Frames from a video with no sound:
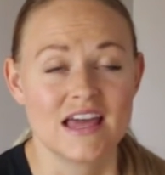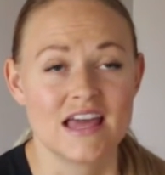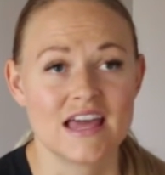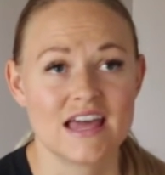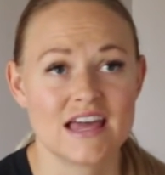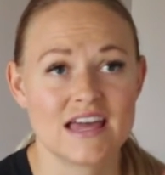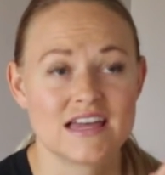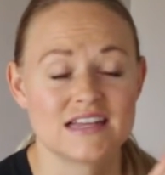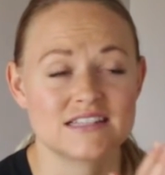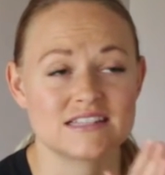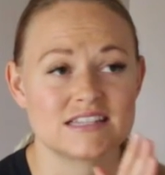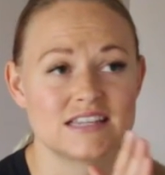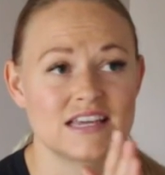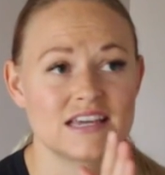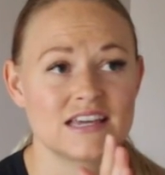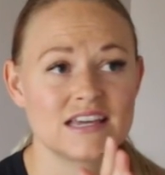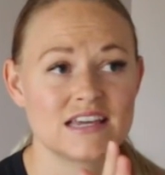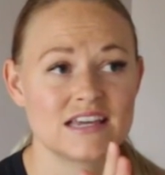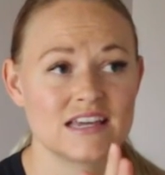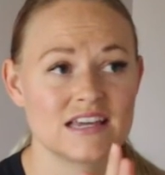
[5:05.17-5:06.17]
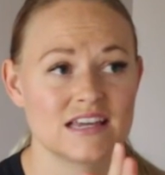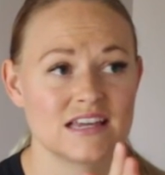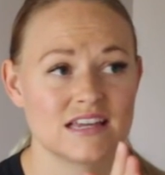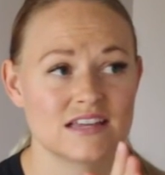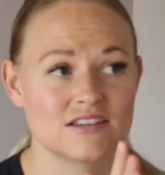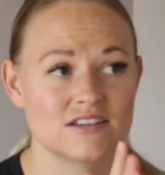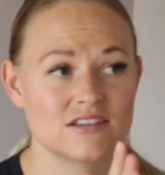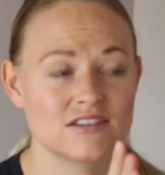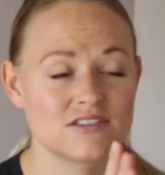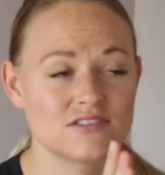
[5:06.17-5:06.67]
It
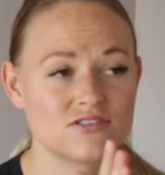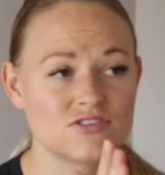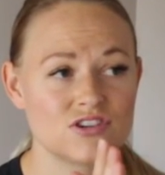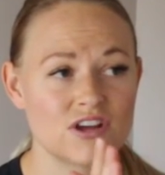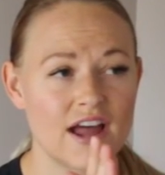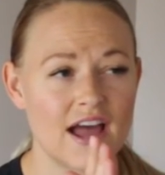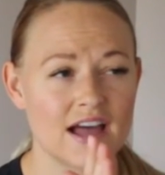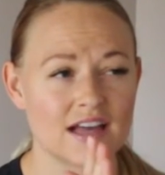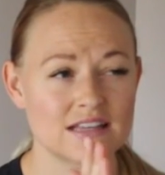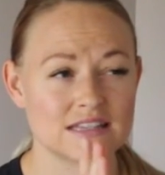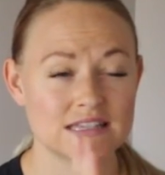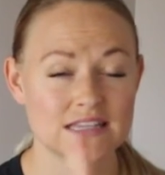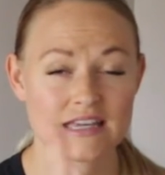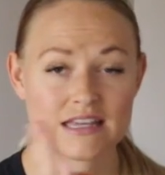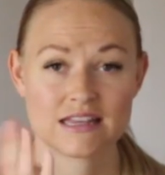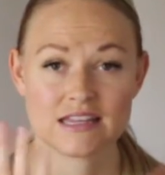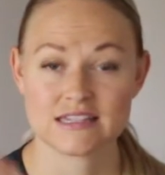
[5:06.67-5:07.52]
tracks, like,